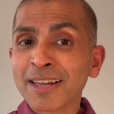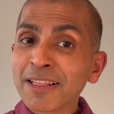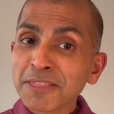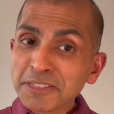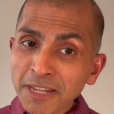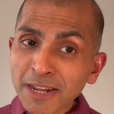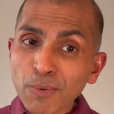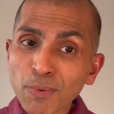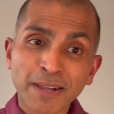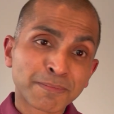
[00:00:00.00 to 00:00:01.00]
The
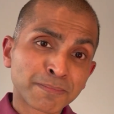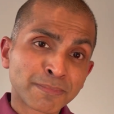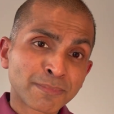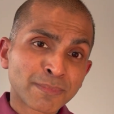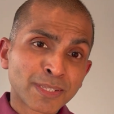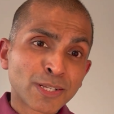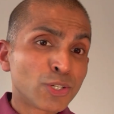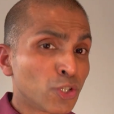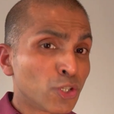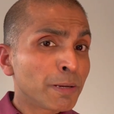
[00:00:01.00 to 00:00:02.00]
takeaway,
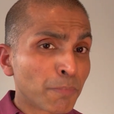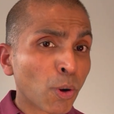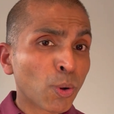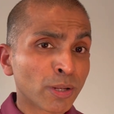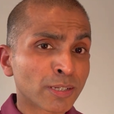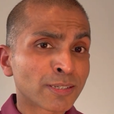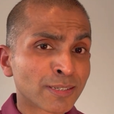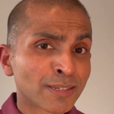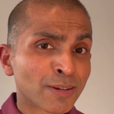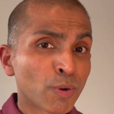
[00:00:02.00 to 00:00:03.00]
do be bold
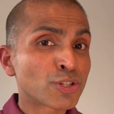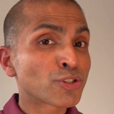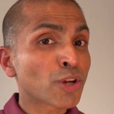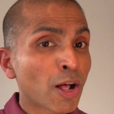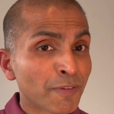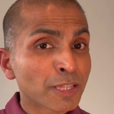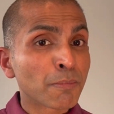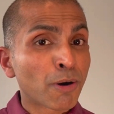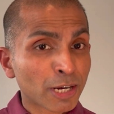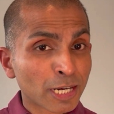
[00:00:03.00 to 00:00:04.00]
when solving the
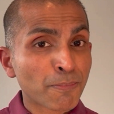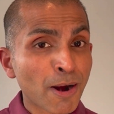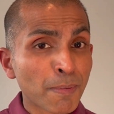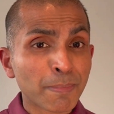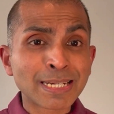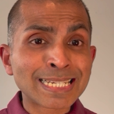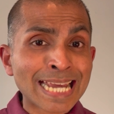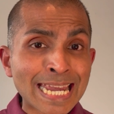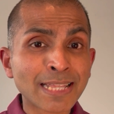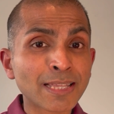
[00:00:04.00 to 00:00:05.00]
market problem and
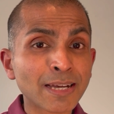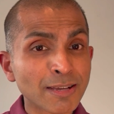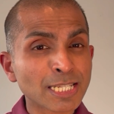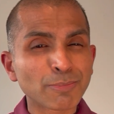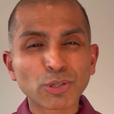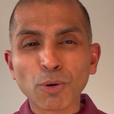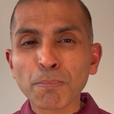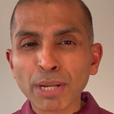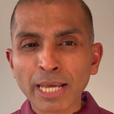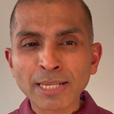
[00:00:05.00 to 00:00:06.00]
take the customer to a
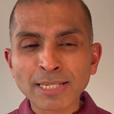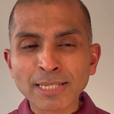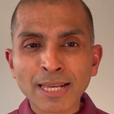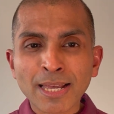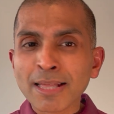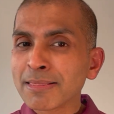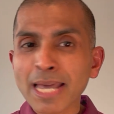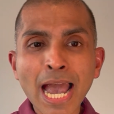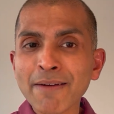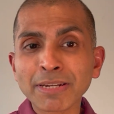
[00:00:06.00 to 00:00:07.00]
place they
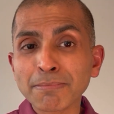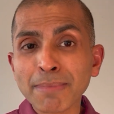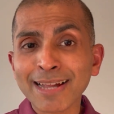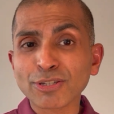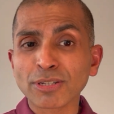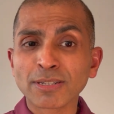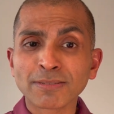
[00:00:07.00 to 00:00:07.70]
haven't imagined.